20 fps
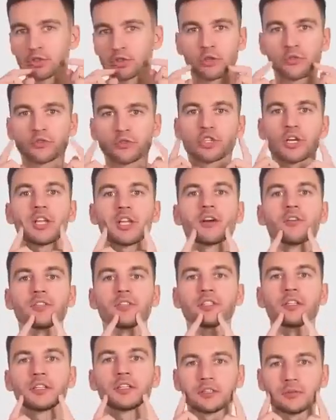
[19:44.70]
a massage
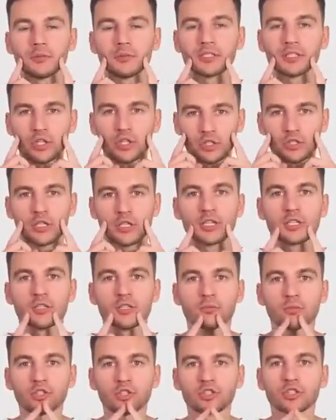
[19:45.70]
effect. These
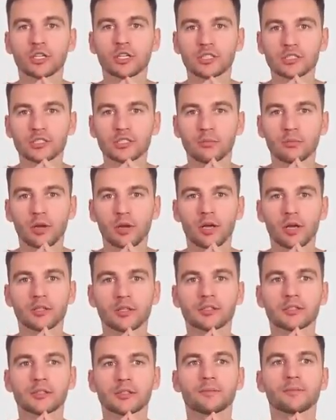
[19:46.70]
muscles begin to
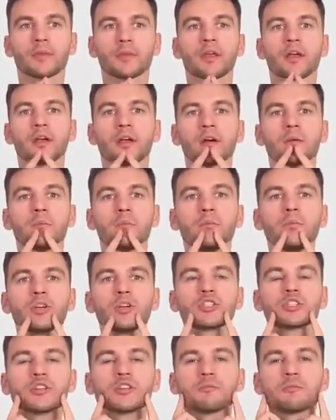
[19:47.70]
relax.
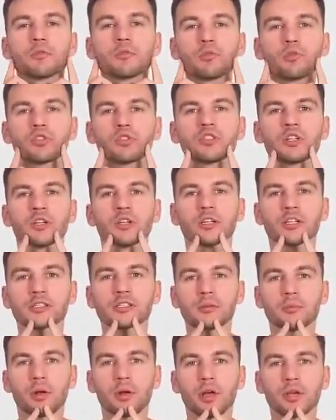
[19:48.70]
First and foremost,
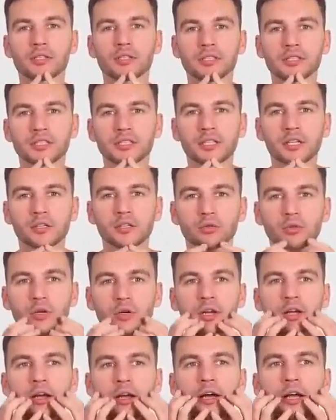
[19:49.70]
the muscles that
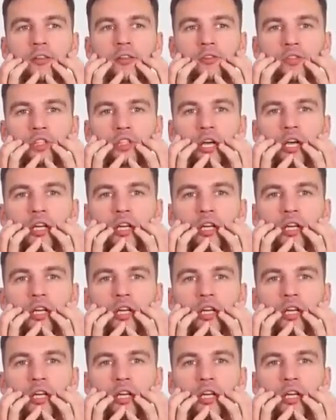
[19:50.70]
relax are the ones